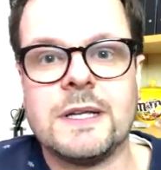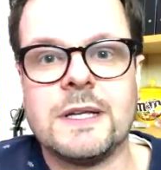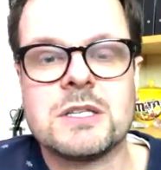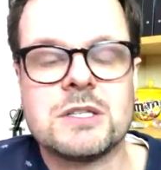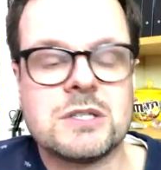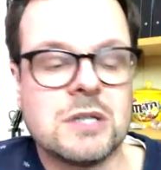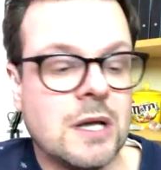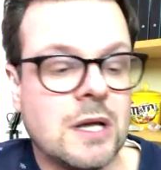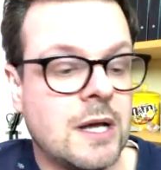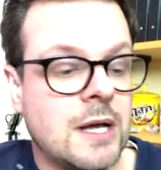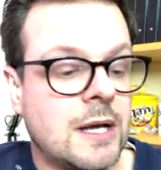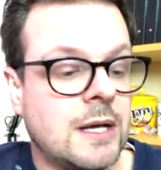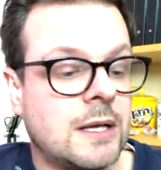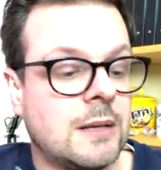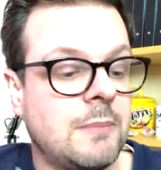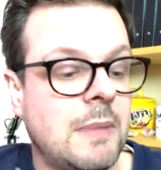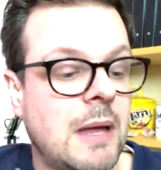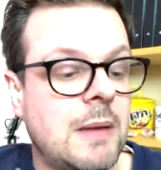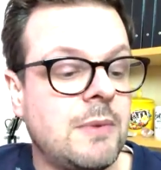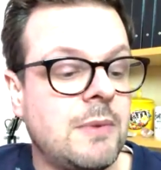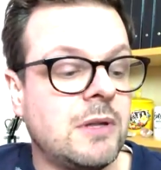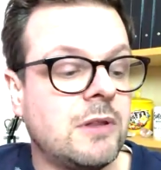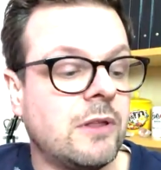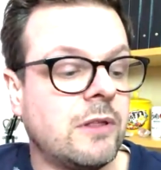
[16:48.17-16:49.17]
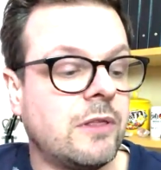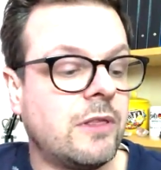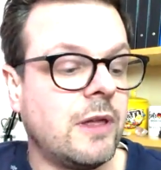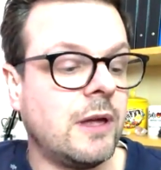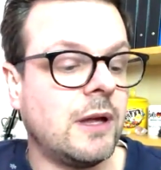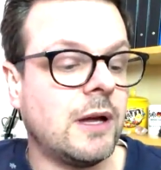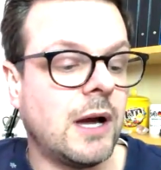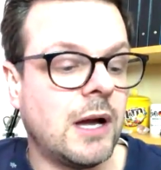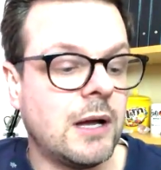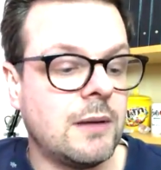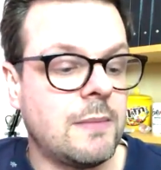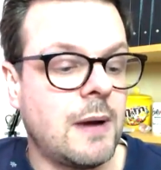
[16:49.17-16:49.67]
That's maybe the
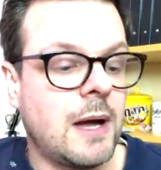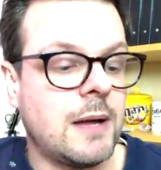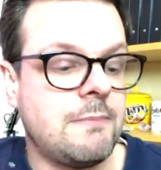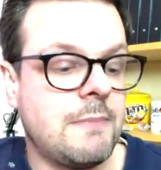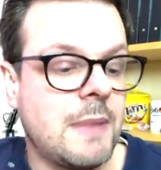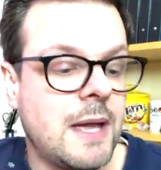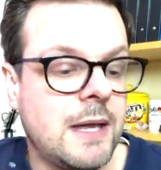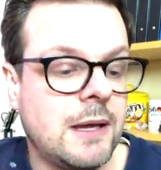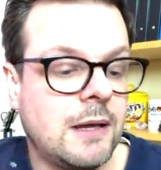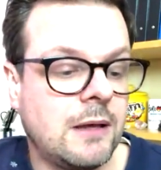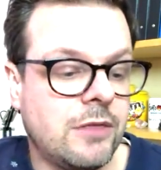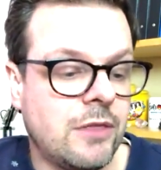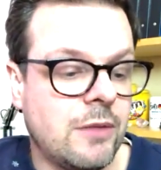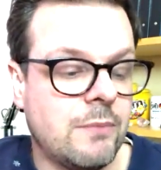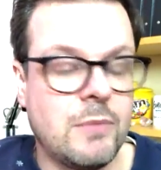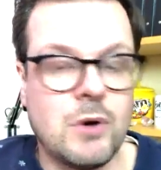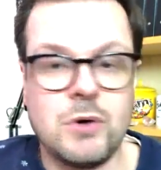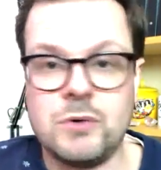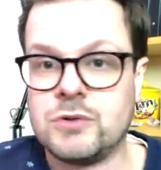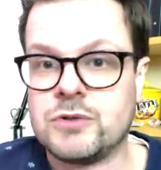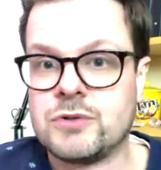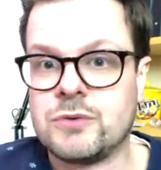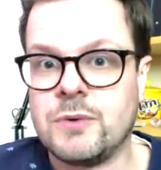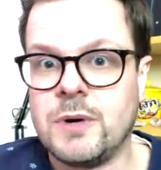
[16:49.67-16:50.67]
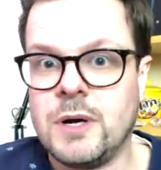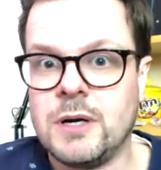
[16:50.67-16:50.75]
thing I make the most,